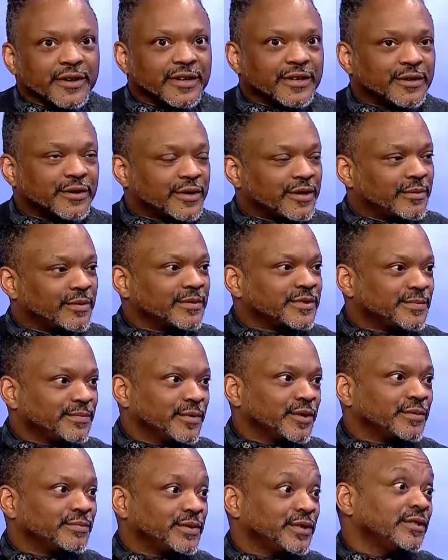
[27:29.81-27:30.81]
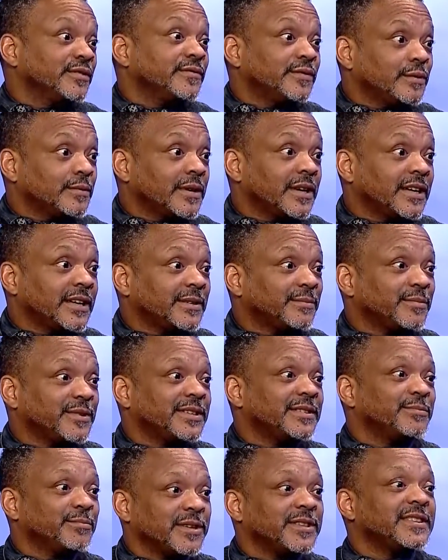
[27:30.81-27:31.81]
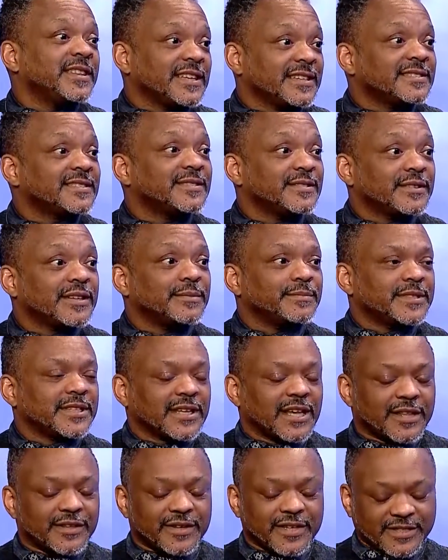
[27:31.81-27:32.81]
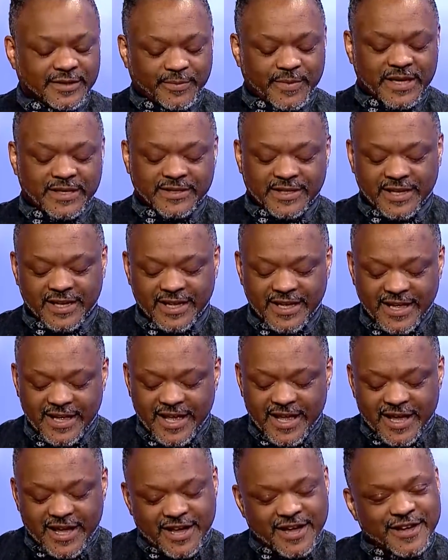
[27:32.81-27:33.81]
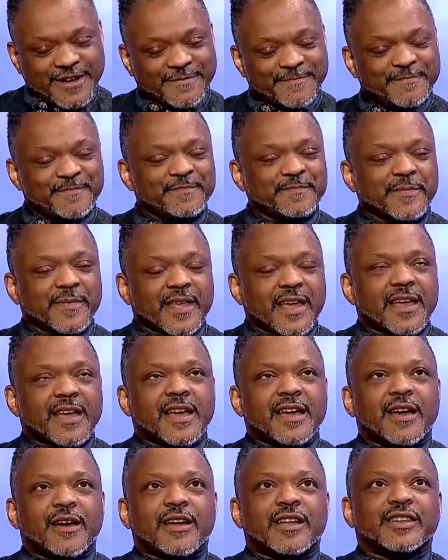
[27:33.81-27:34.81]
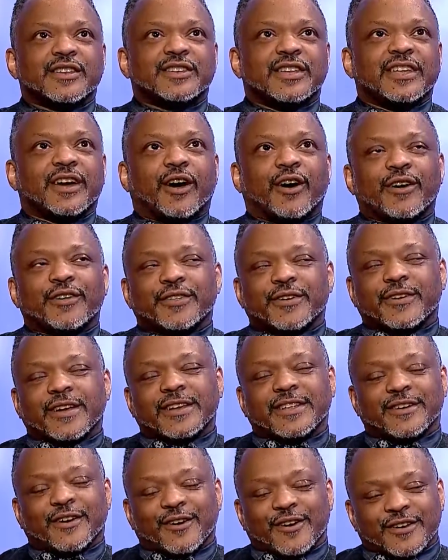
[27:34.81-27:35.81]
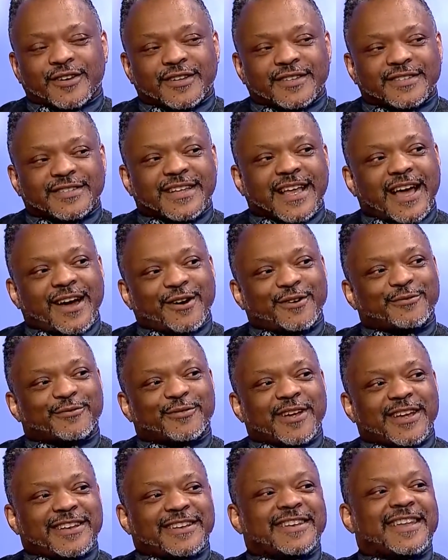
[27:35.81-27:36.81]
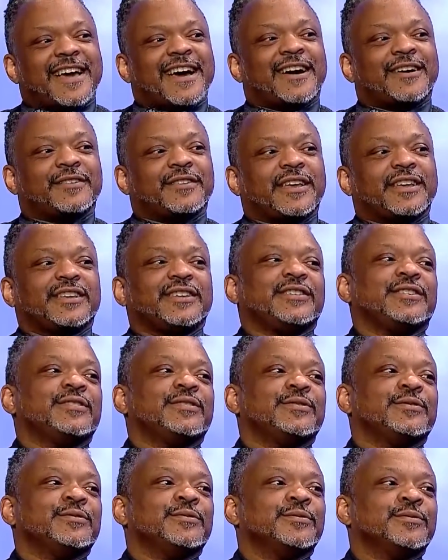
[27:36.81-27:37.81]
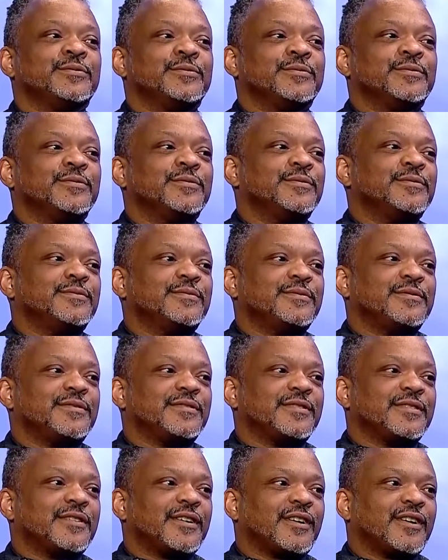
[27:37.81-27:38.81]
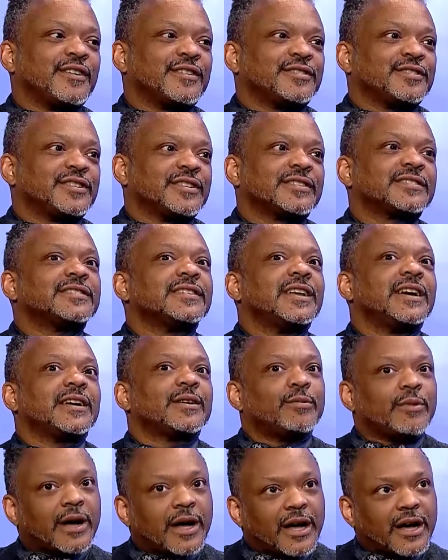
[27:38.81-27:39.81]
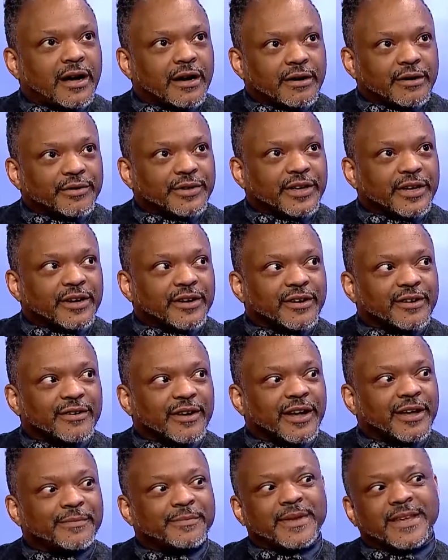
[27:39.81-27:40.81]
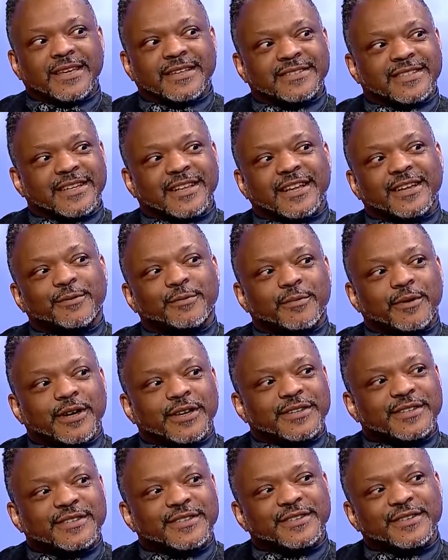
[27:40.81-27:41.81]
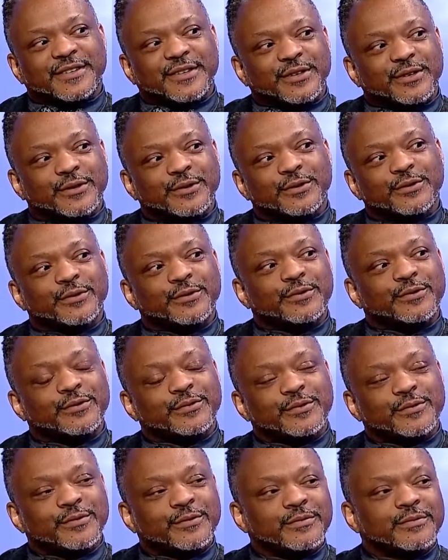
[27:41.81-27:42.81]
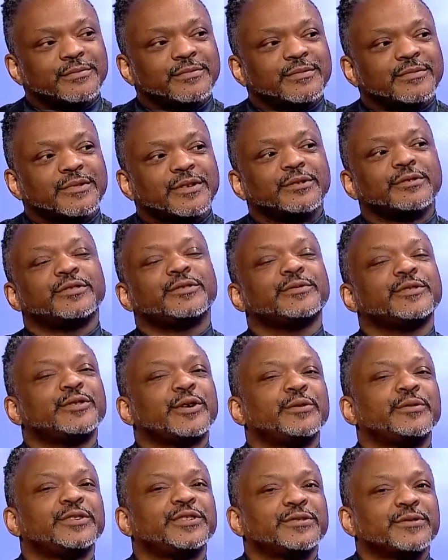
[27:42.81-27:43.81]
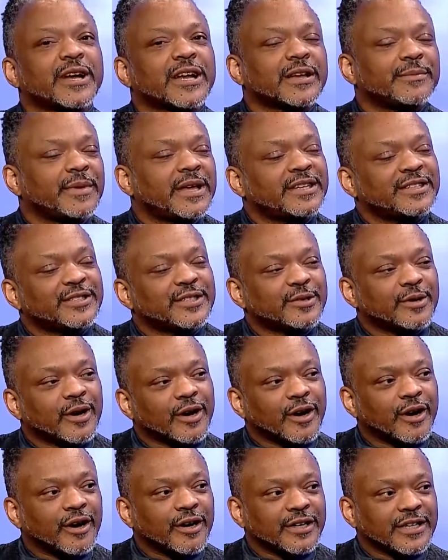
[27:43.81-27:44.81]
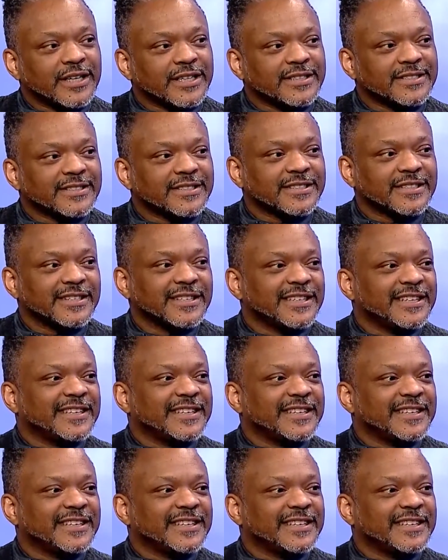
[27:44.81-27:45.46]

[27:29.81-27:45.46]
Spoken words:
and almost more beautiful way when things do come together. It's amazing. Are there any artists out right now that you are just like, wow, they're amazing? Like who would you recommend to our audience?